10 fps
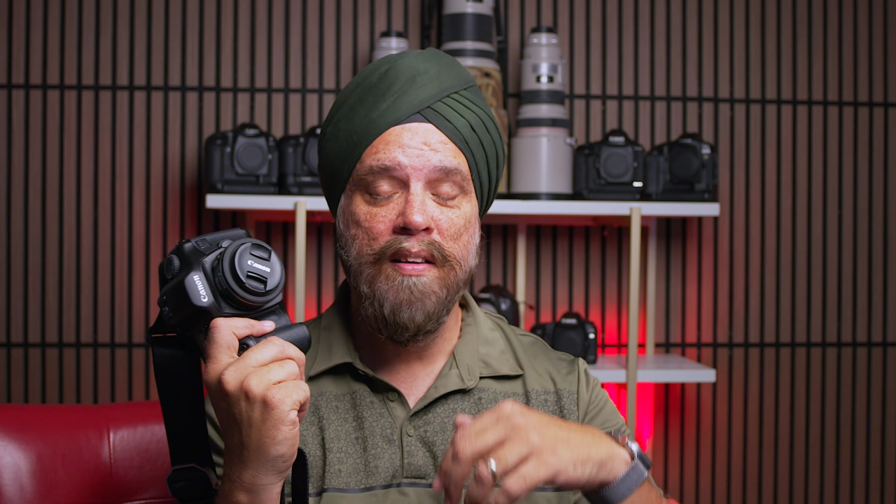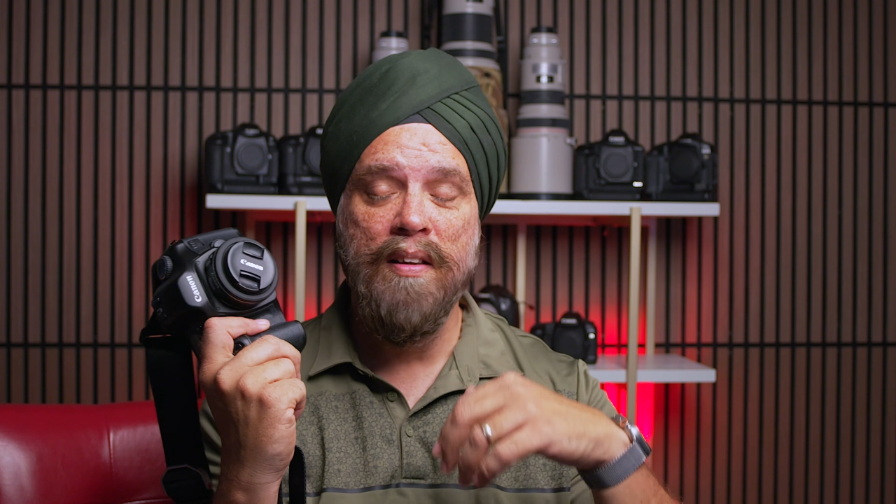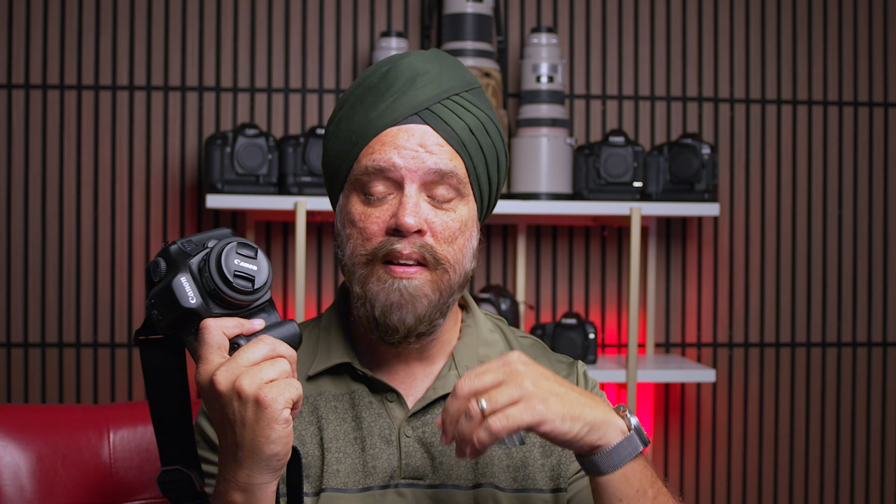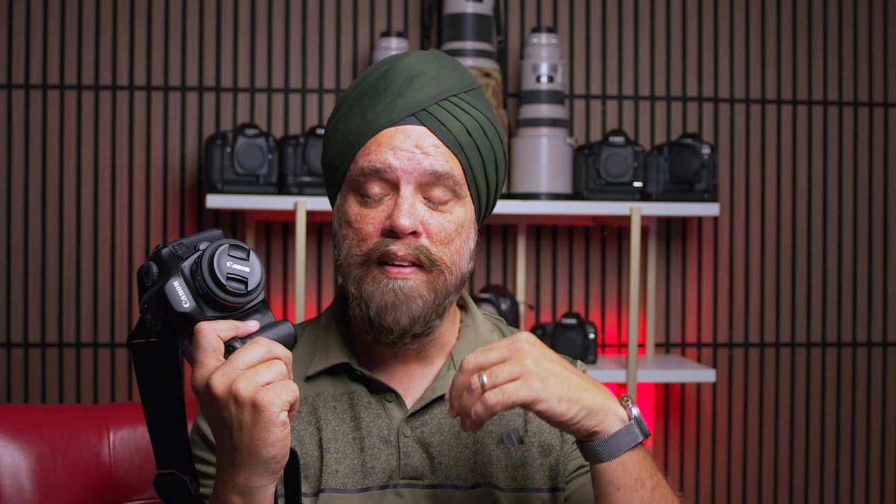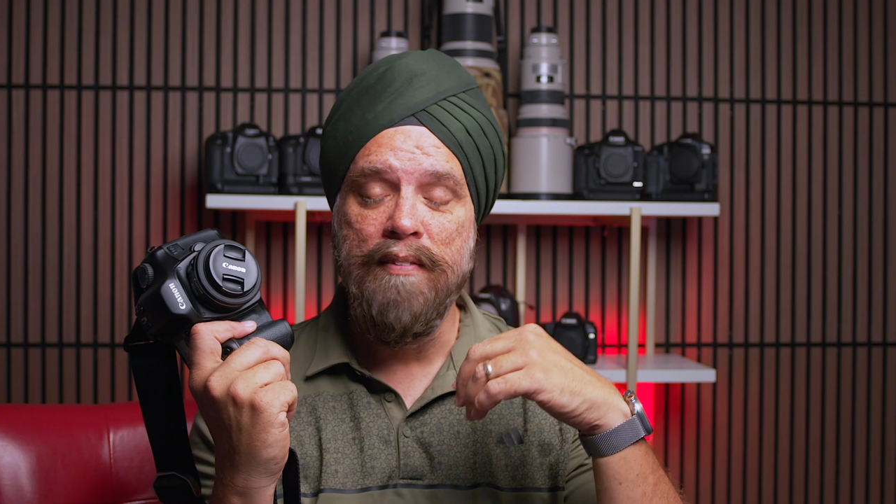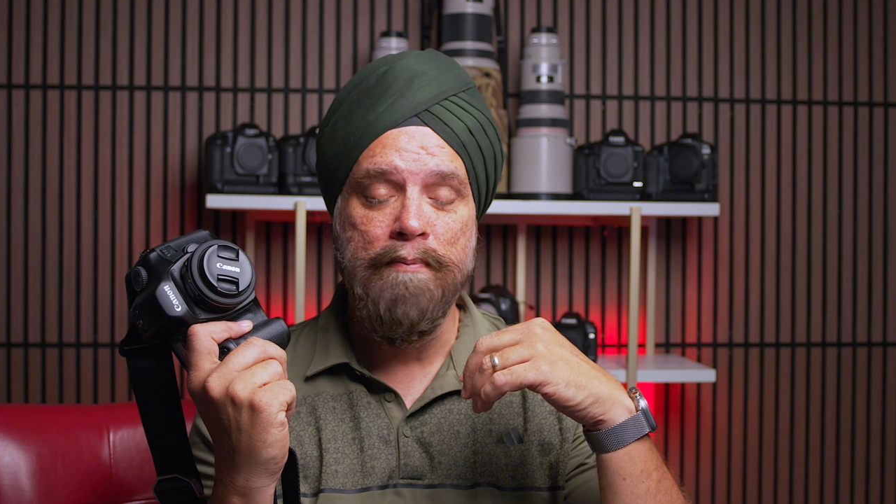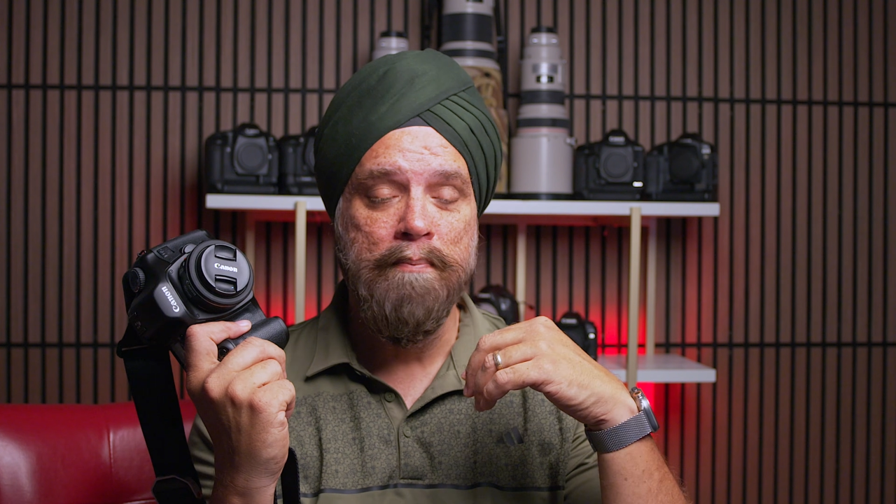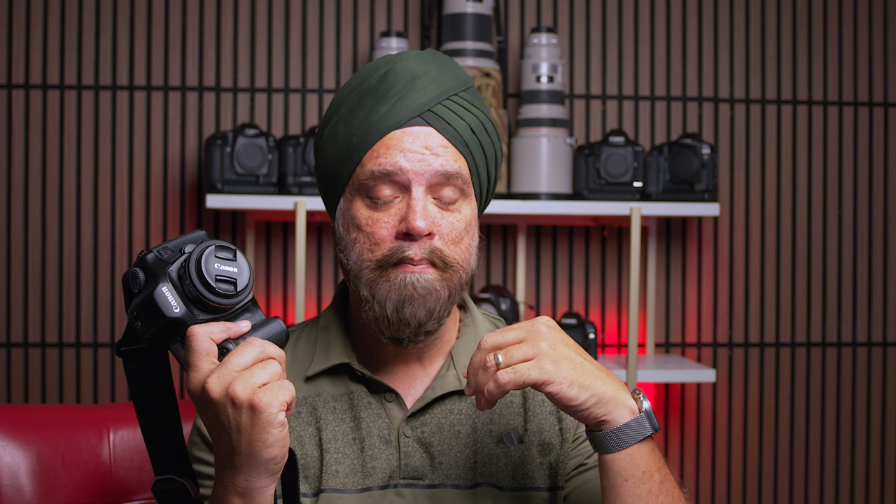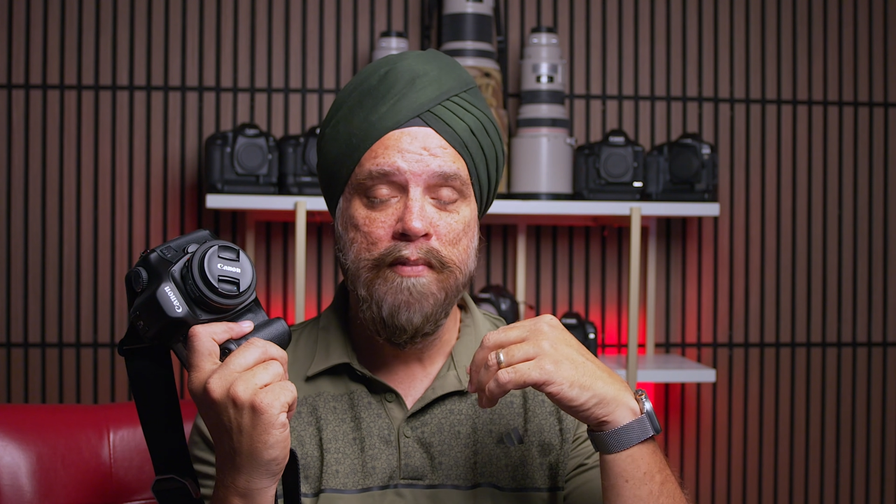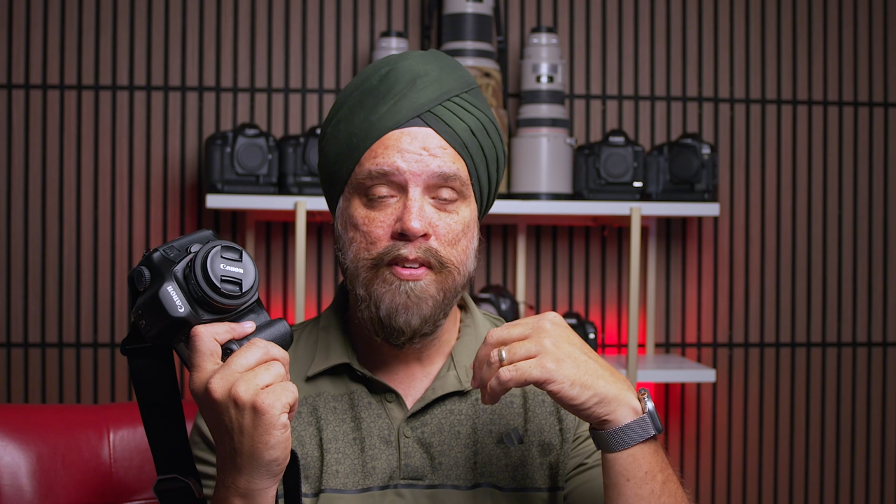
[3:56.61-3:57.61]

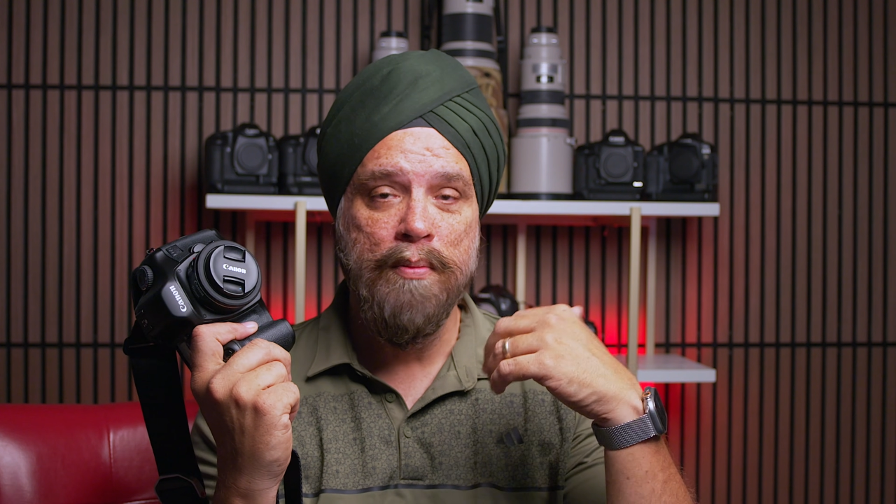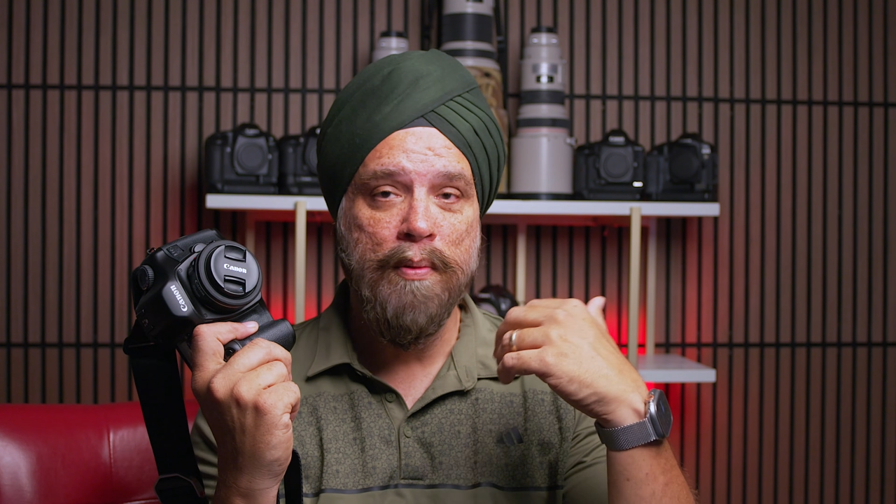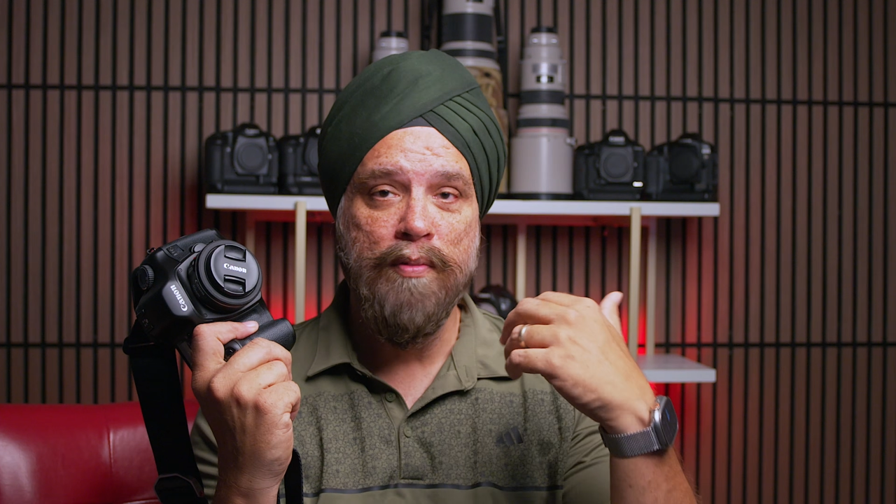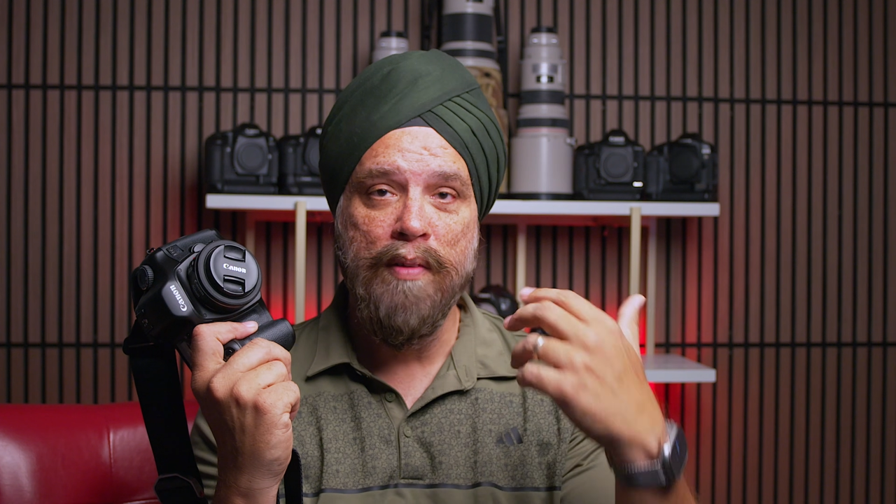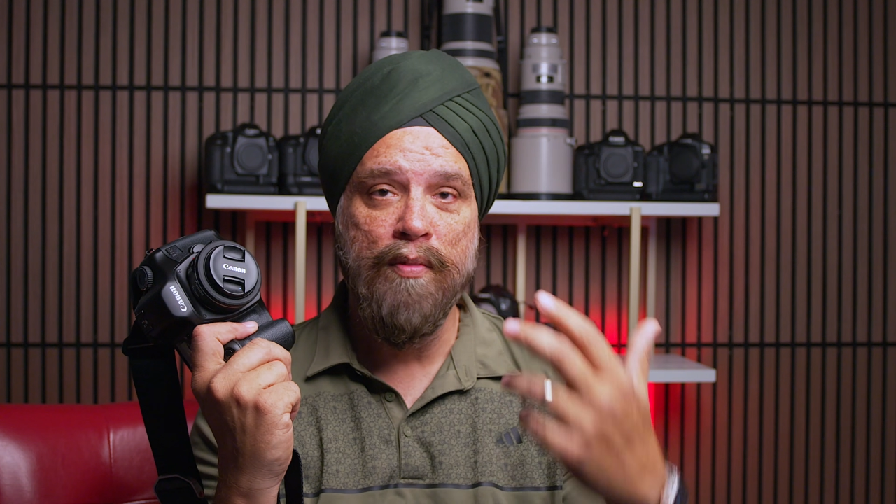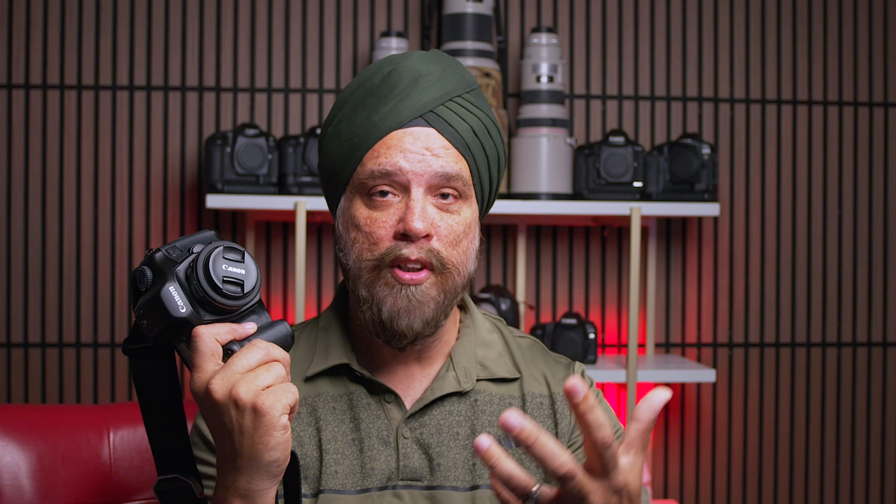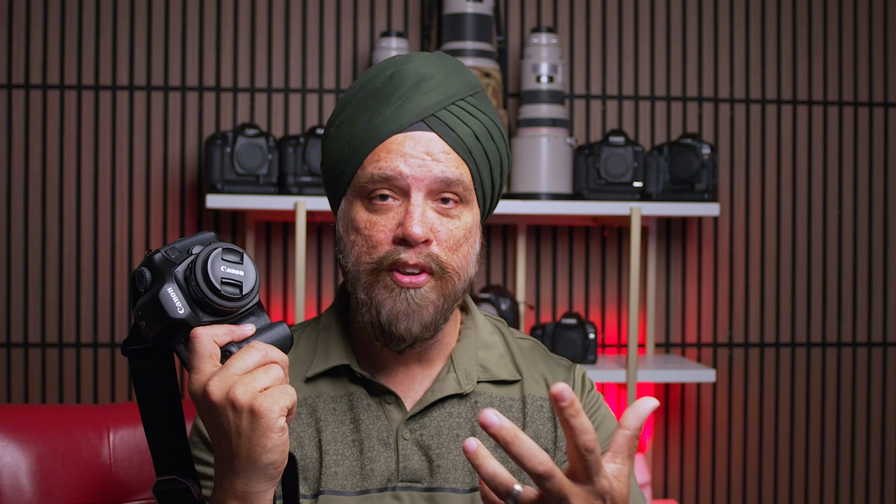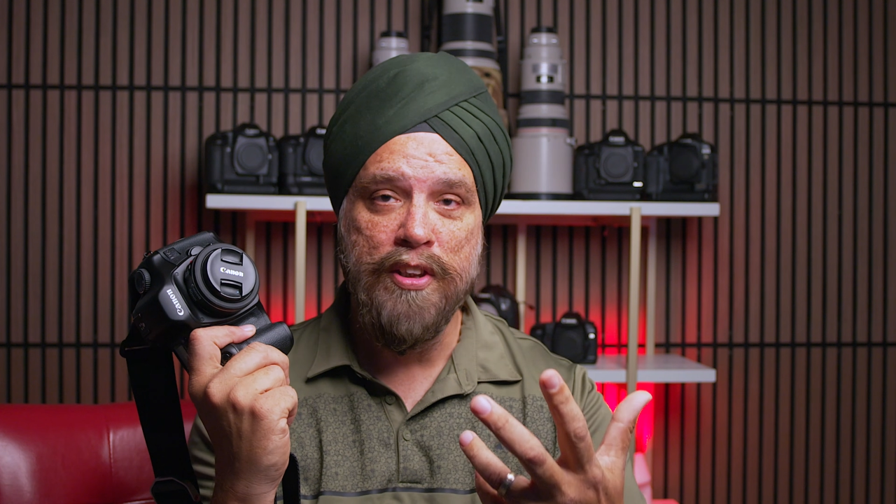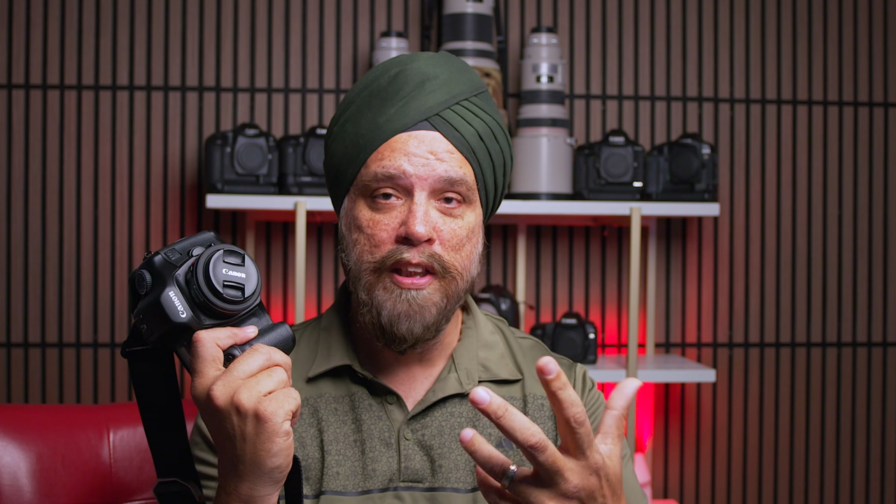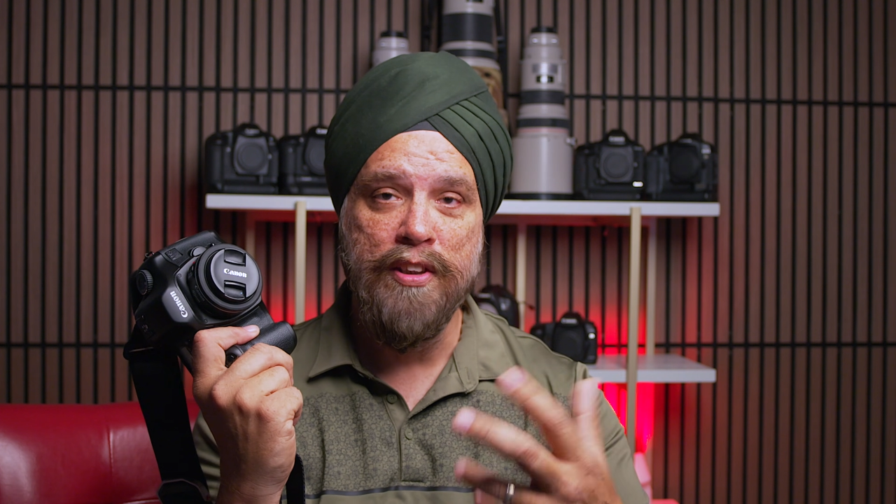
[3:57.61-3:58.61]
and some of you have already
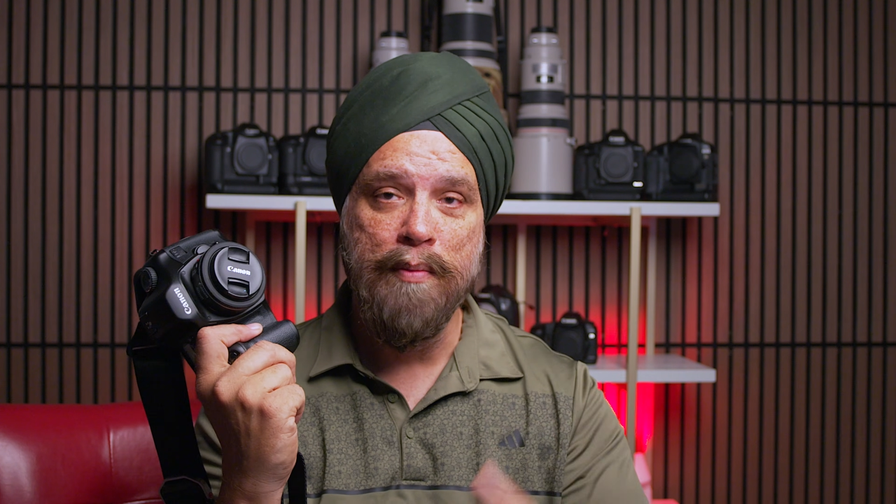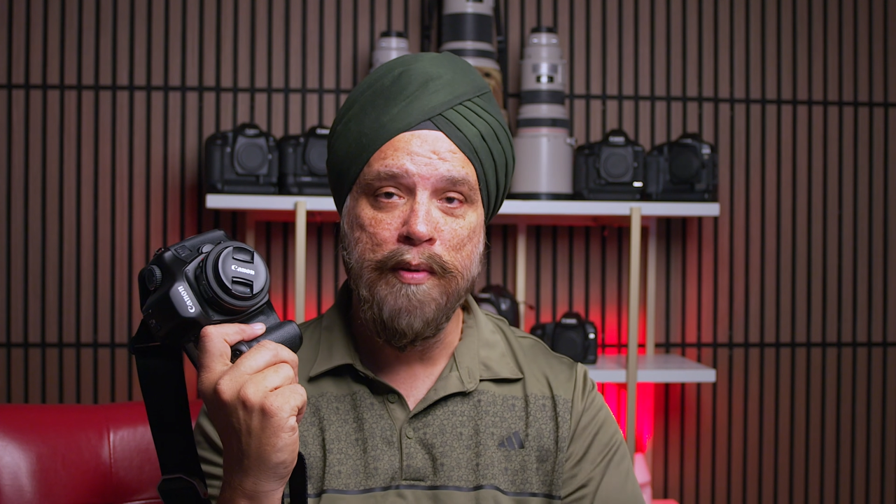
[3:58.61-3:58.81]
seen some